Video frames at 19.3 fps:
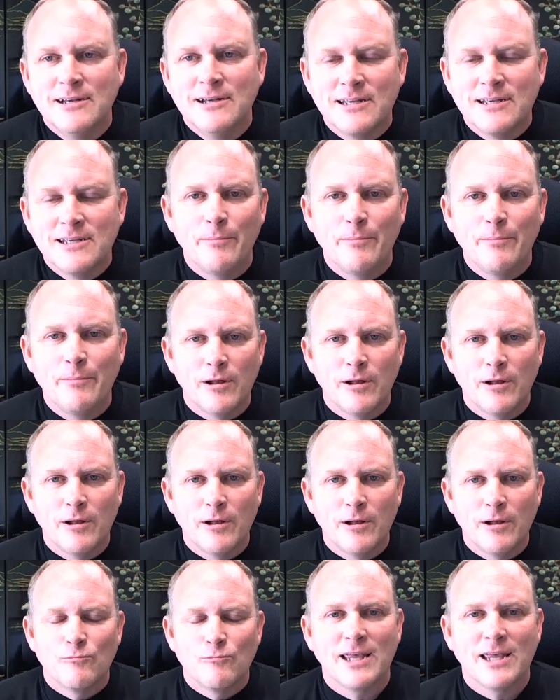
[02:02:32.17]
keep on
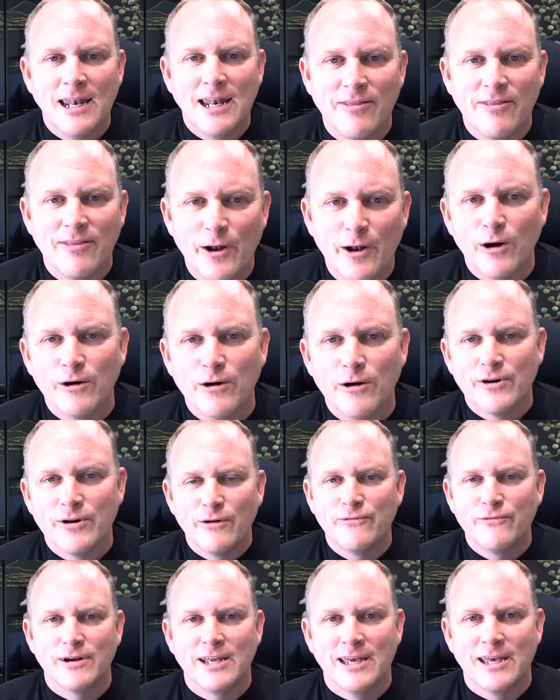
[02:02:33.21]
replicating that
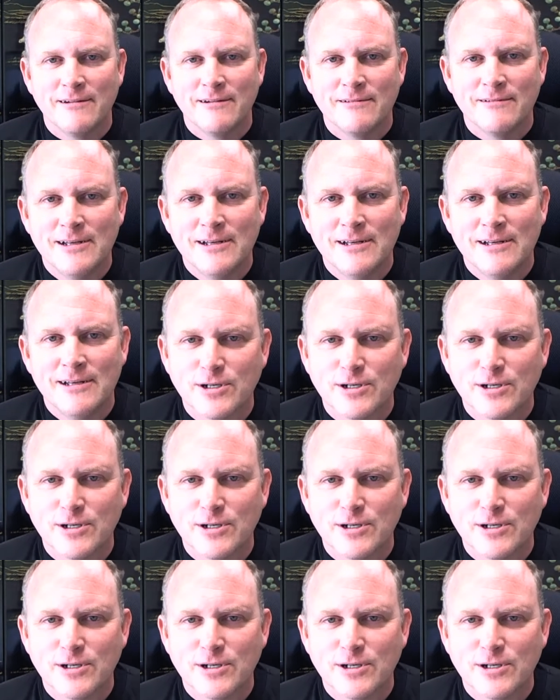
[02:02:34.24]
over and over again